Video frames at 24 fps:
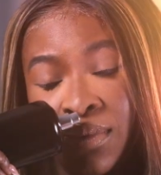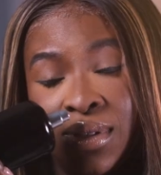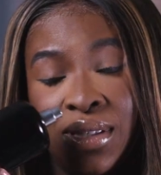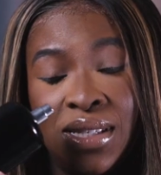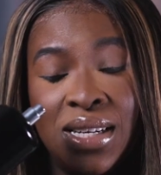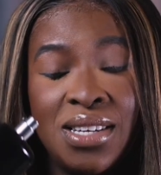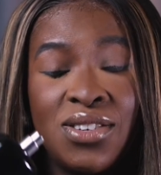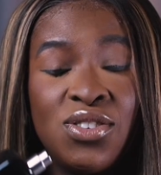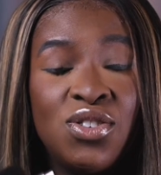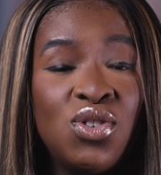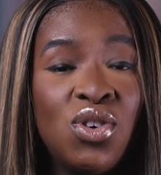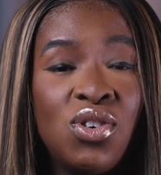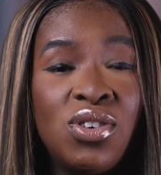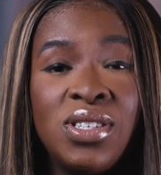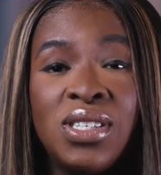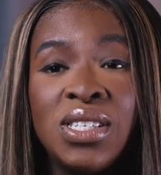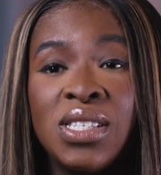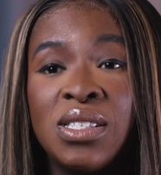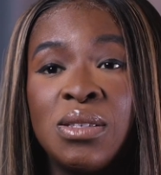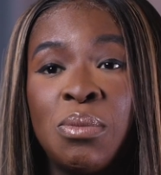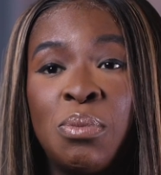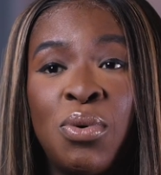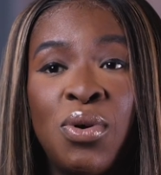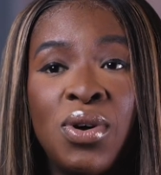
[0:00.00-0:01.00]
did not
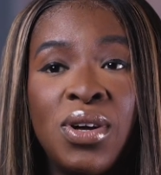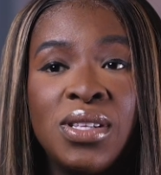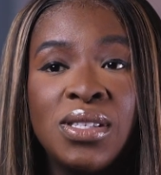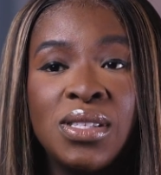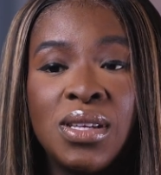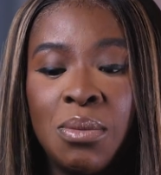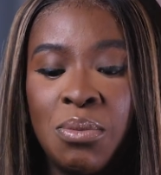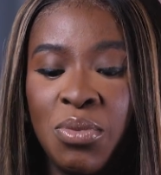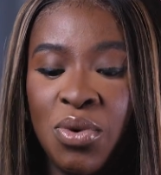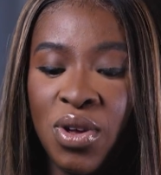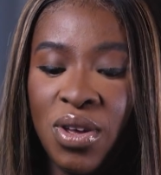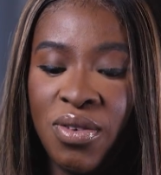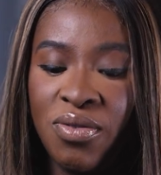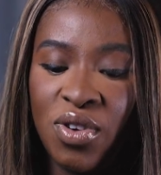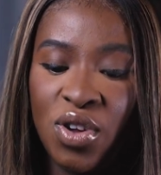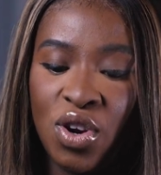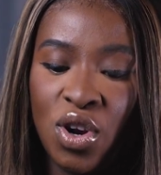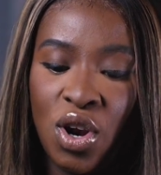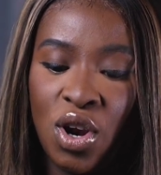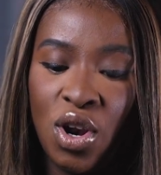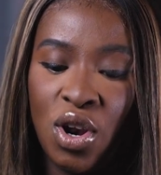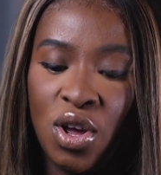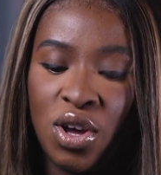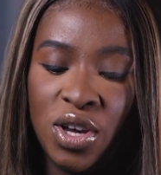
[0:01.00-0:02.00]
disappoint. I'm not even
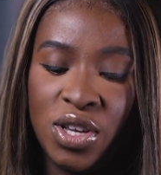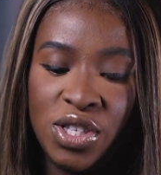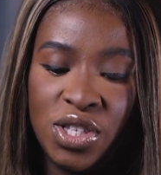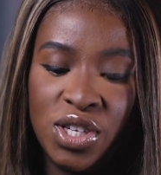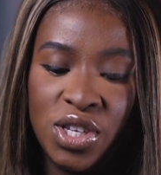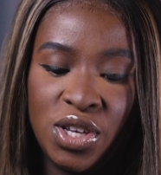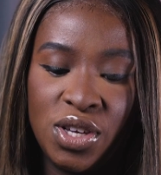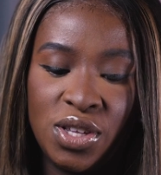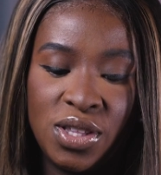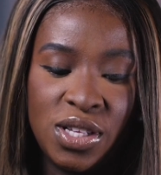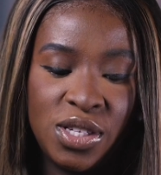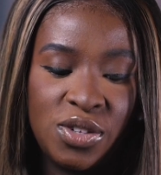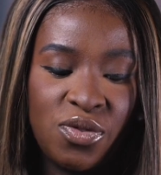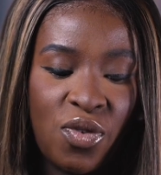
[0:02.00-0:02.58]
going to lie to you. This